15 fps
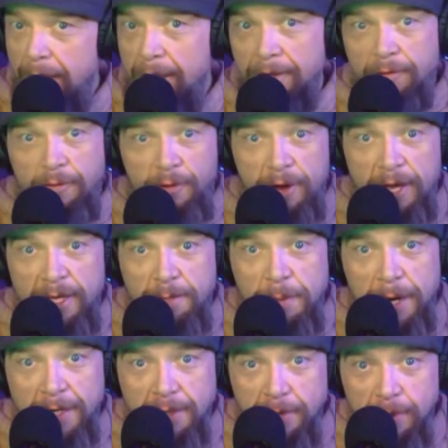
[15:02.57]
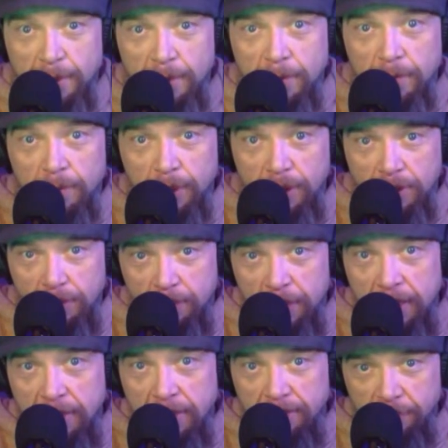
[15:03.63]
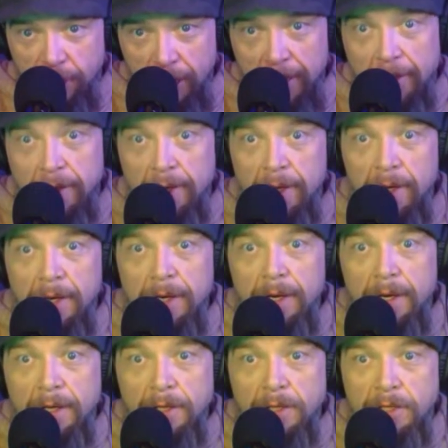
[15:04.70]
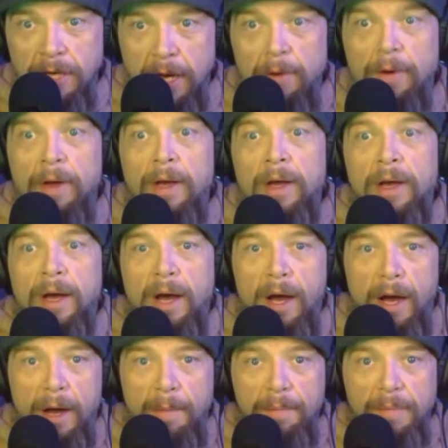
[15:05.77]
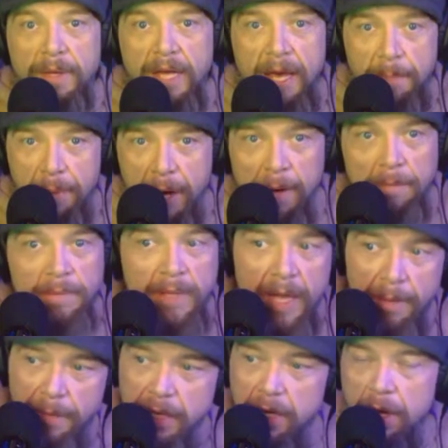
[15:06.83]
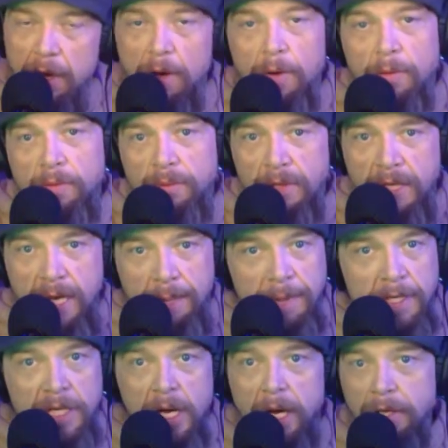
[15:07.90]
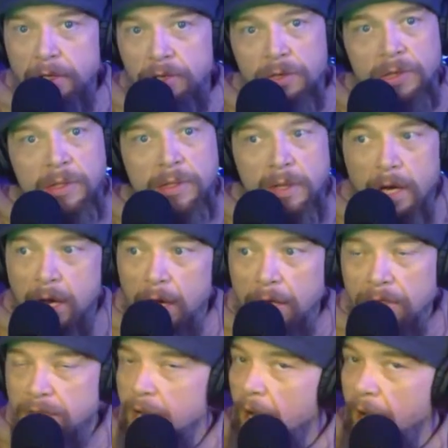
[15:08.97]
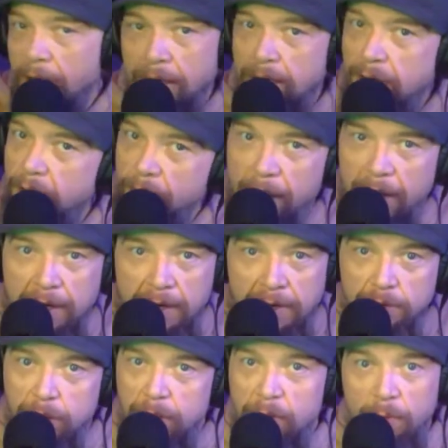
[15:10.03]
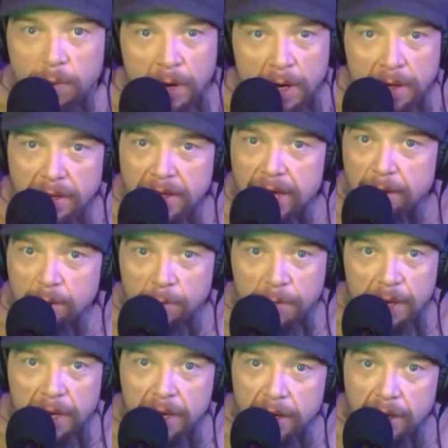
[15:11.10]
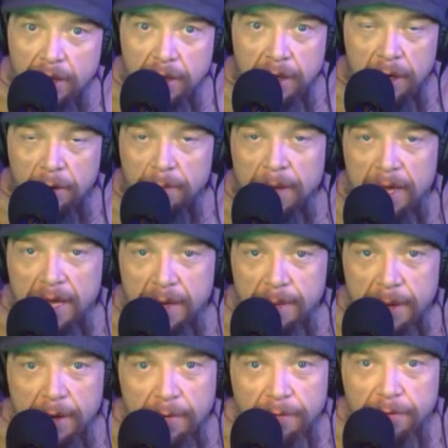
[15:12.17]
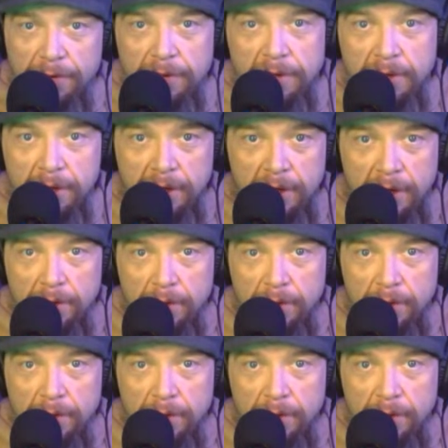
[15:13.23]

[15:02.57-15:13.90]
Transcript: as free as possible. which means free. So, keep up, let me know, keep in touch. Doc at Humanities 101, that will be, my email for the